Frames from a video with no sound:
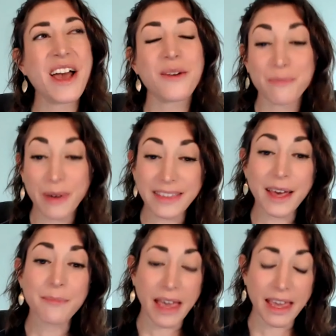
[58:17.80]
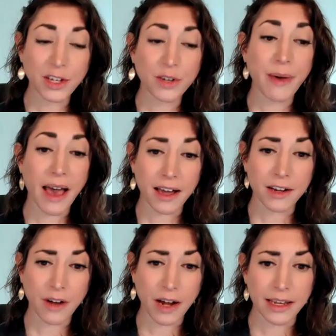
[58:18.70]
But that paid you
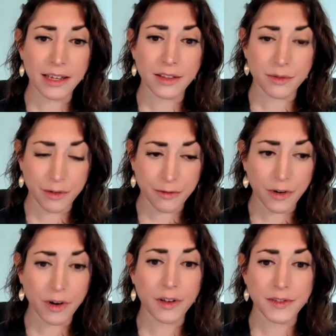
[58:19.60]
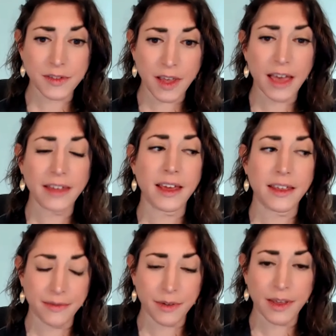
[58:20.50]
back, right, in the referrals,
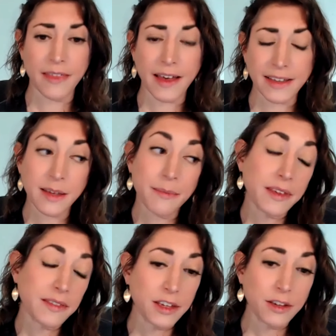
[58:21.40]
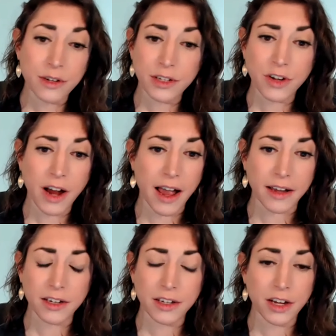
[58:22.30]
and that's something that you can
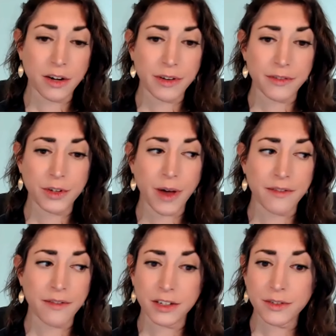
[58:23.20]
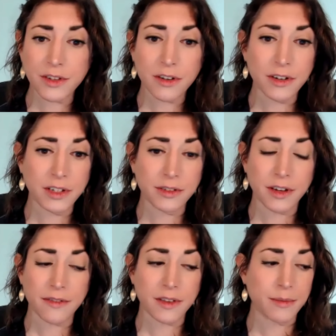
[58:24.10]
track. If you have a user and you
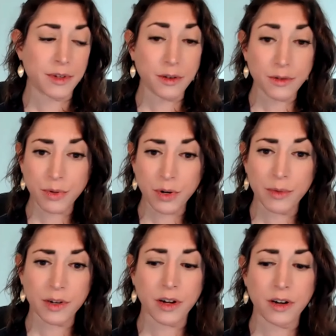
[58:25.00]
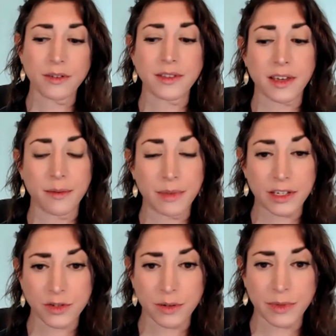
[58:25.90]
give them their own promo codes, that can be
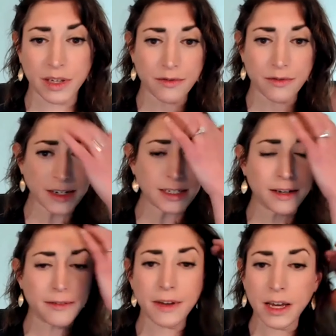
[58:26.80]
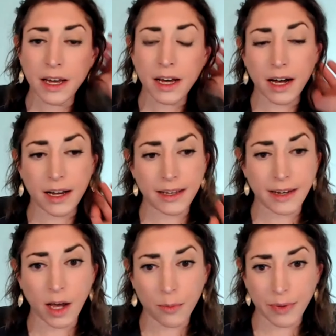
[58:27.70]
extremely effective in
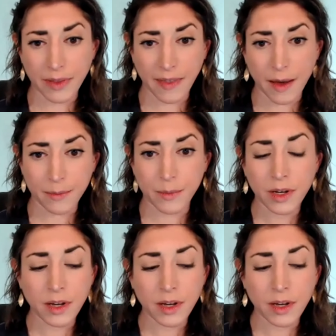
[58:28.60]
helping them